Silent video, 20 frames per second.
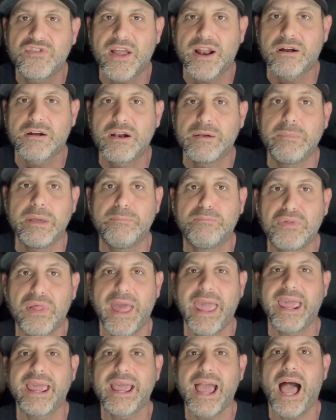that are going to be
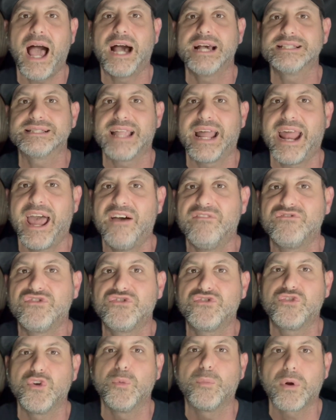playing guys that have
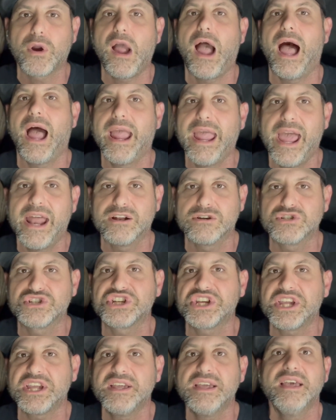super high
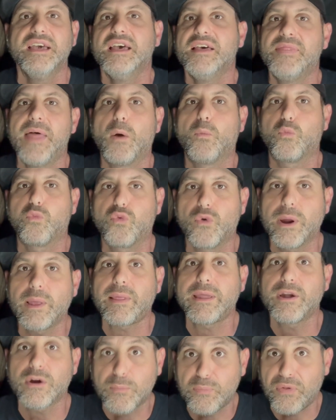energy, that
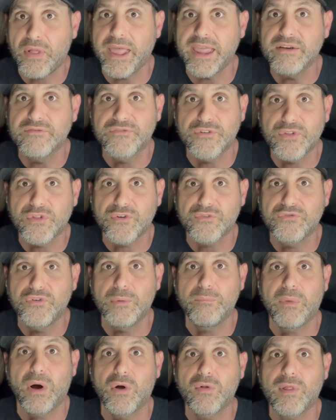really are playing for their
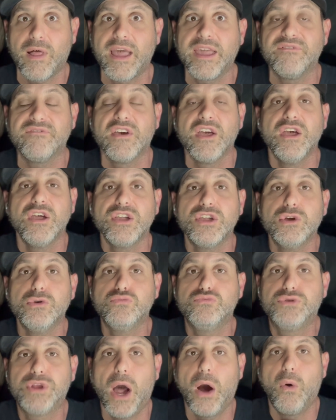football life.
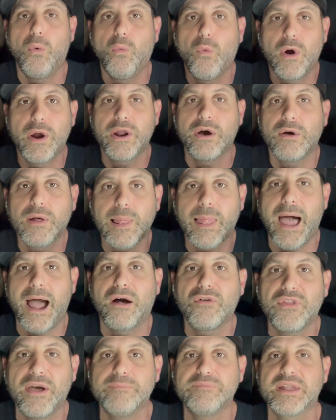You don't want to
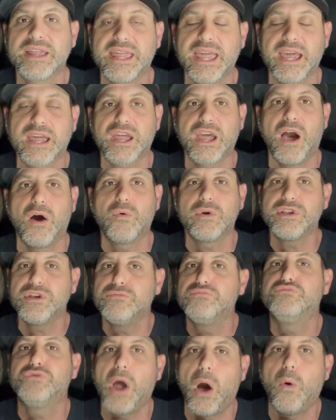allow them to get going.
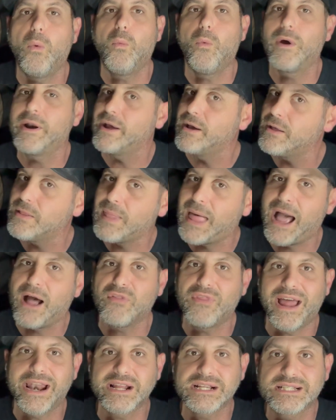You don't want to allow
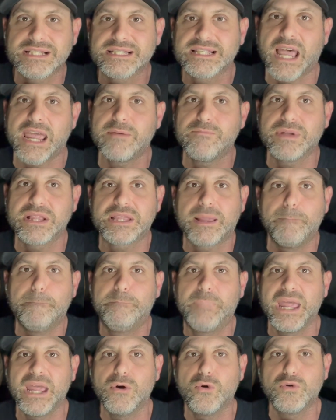that excitement to
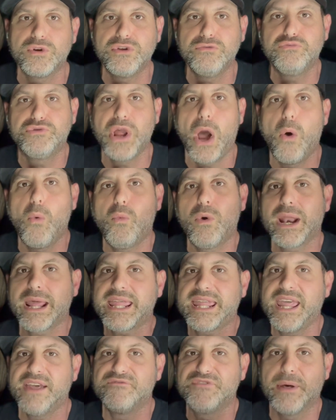build. You don't want to
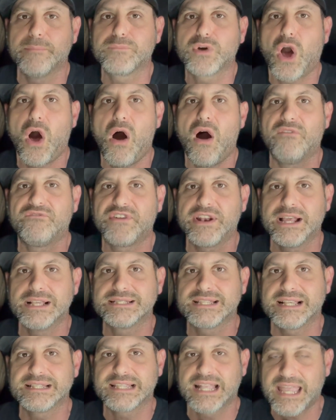give them
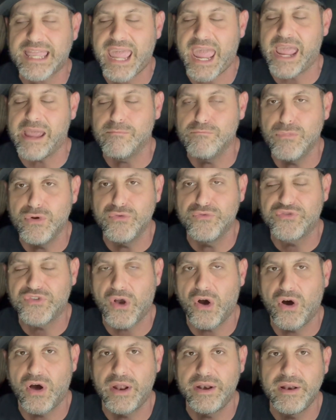confidence as the game moves
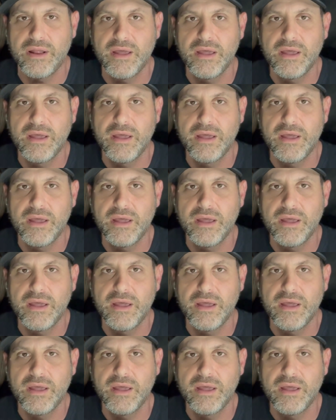on.